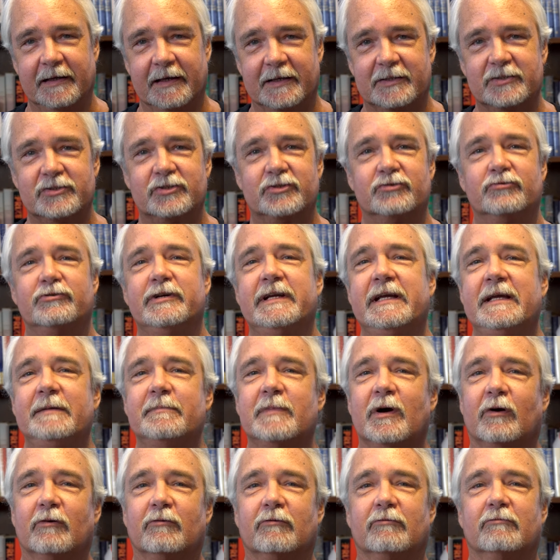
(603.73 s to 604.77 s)

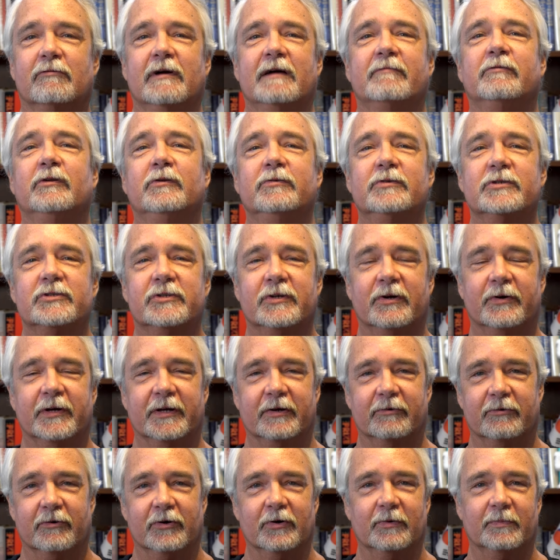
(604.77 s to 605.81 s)
extreme
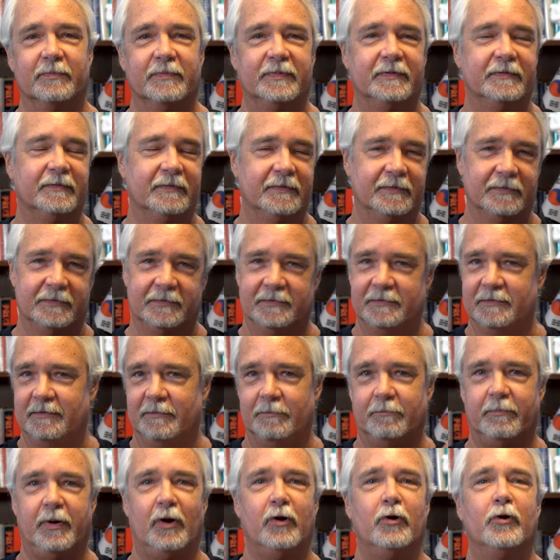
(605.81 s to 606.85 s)
revolutionary group
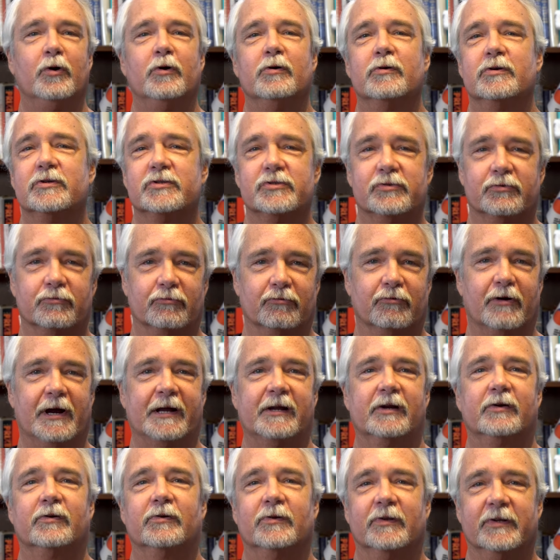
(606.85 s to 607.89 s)
purged
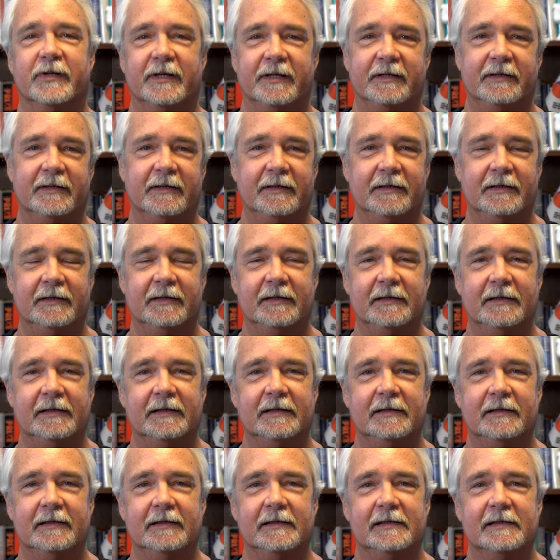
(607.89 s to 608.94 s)
regularly
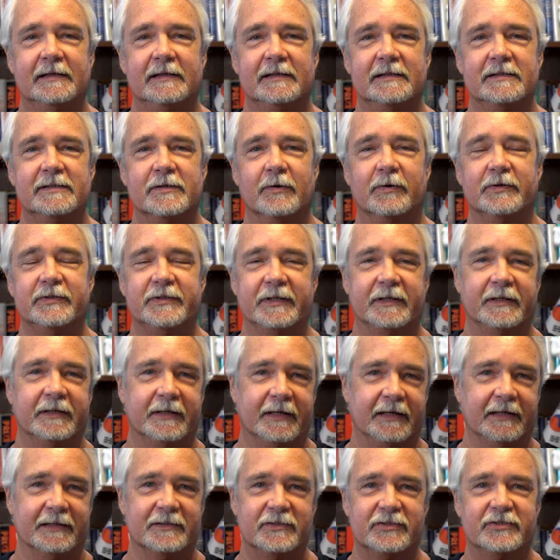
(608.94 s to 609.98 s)
so it didn't
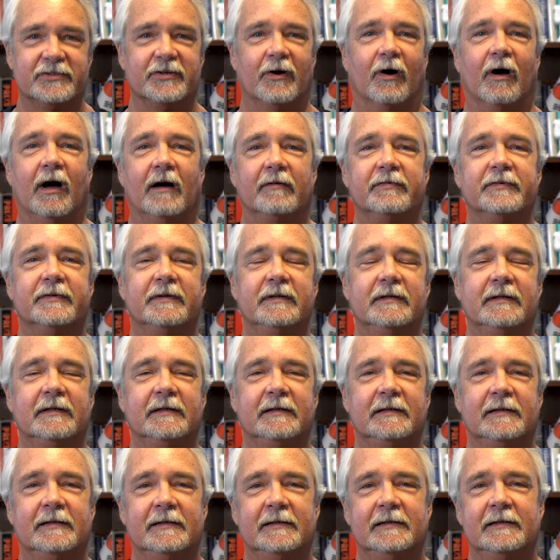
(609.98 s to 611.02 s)
get soft
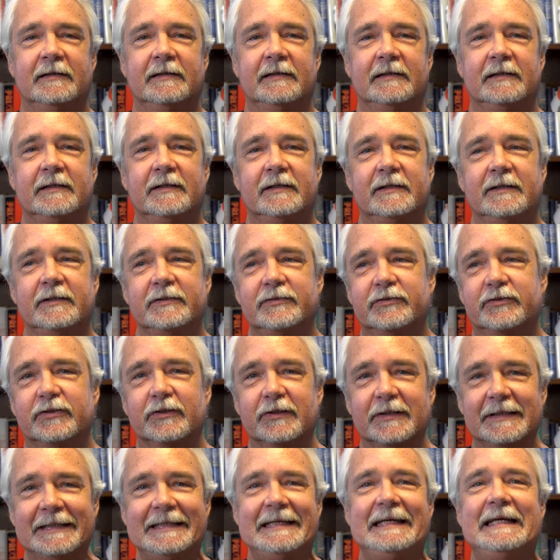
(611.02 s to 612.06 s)
to
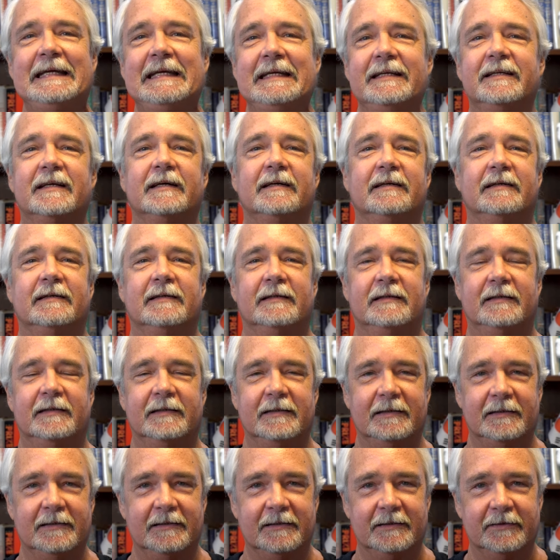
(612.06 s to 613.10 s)
lead
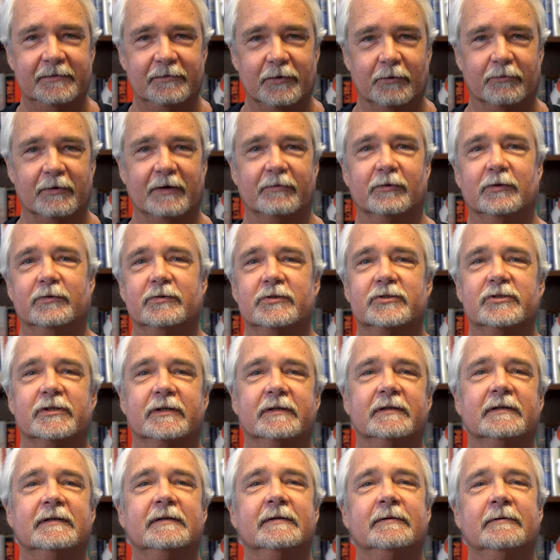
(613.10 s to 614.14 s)
the
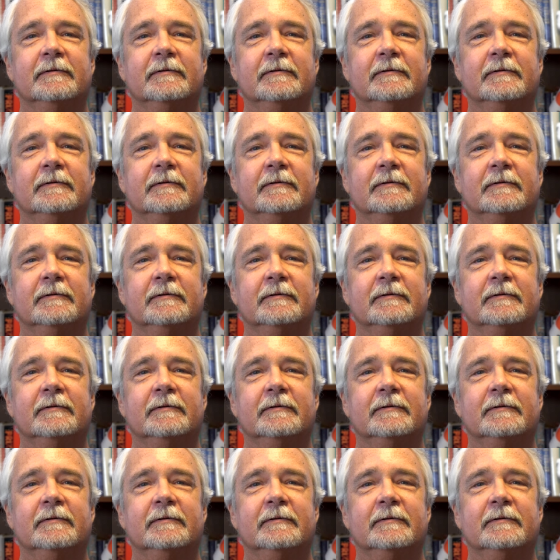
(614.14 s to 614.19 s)
revolution.